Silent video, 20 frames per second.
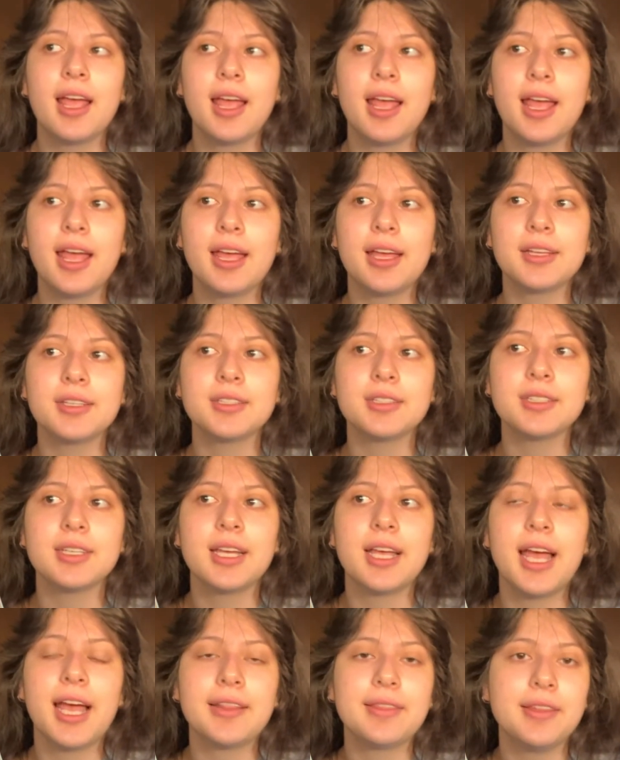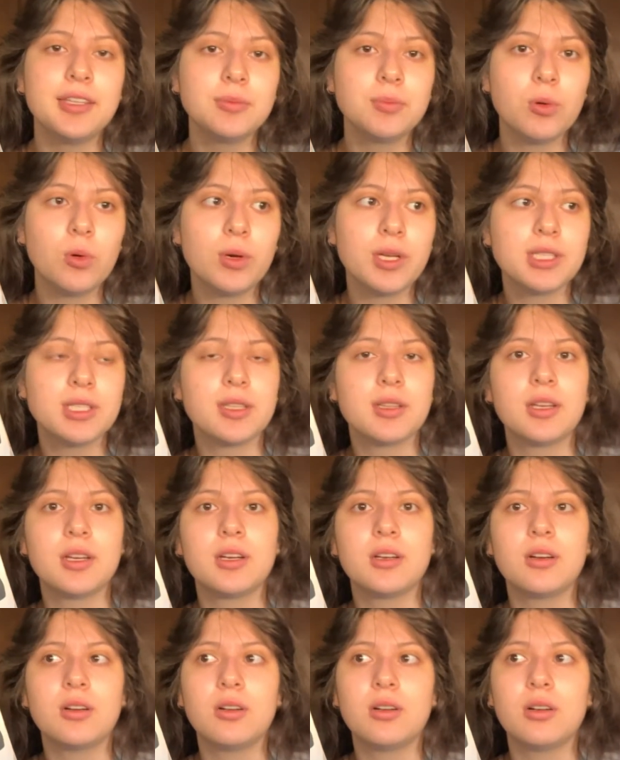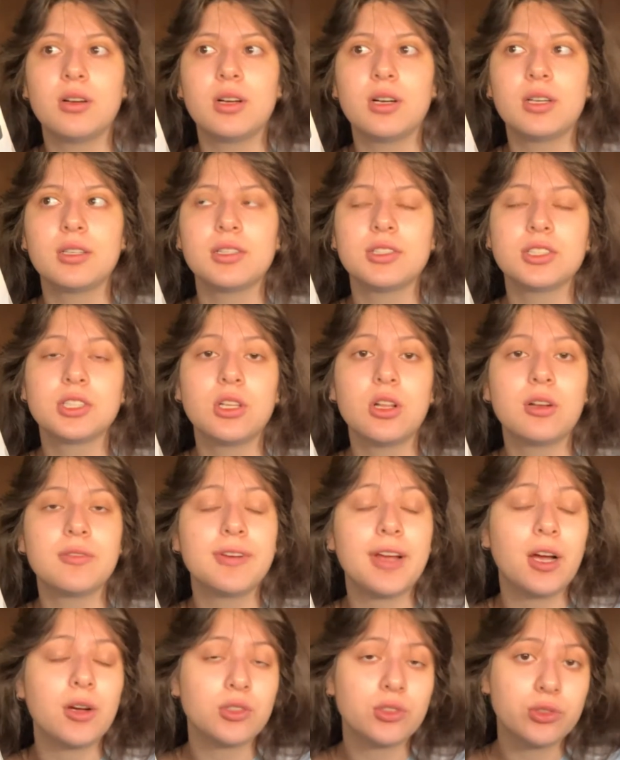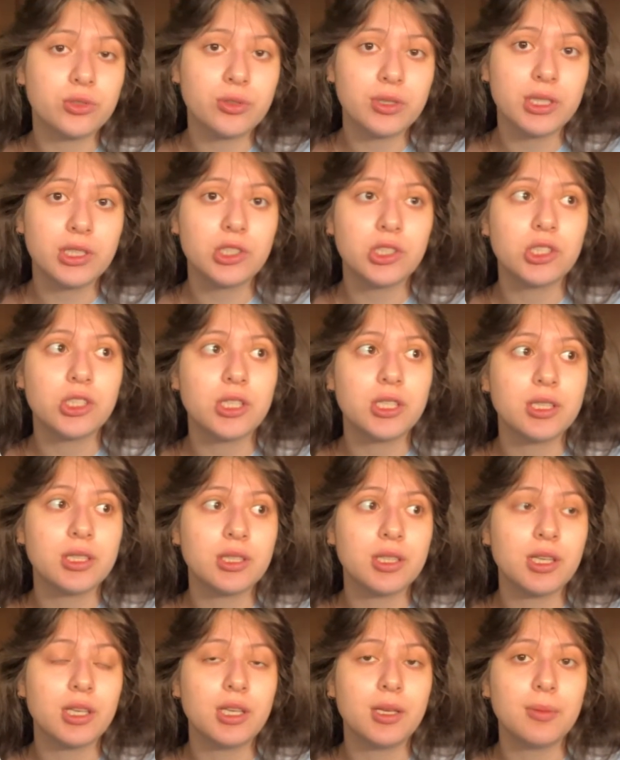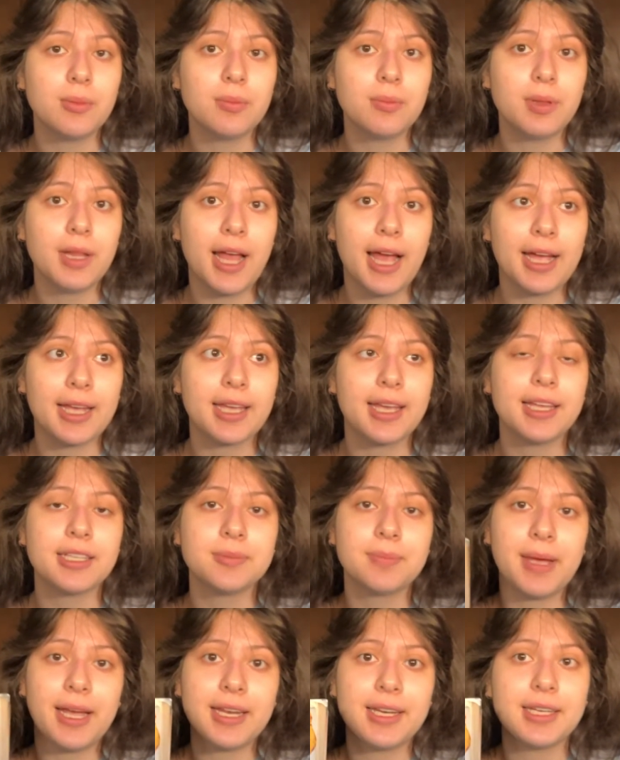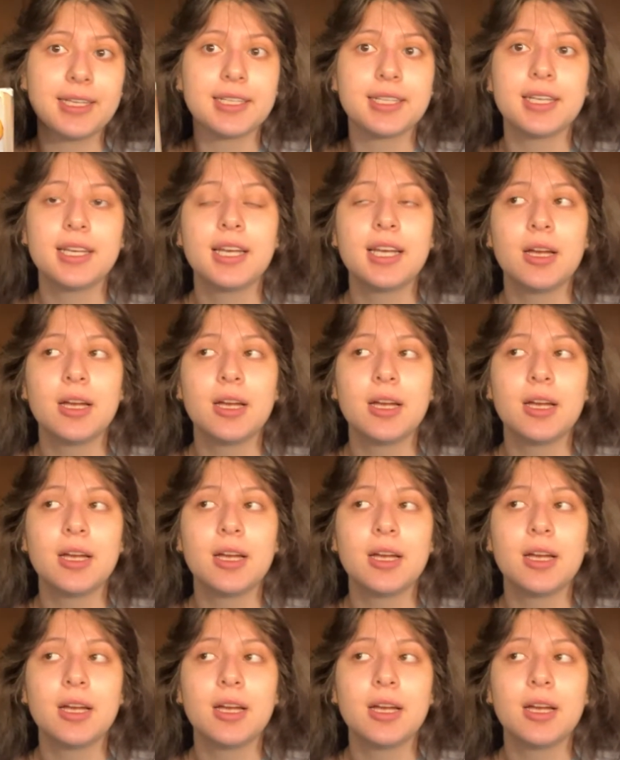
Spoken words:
And at this point there's a lot of outrage in the black, Hispanic,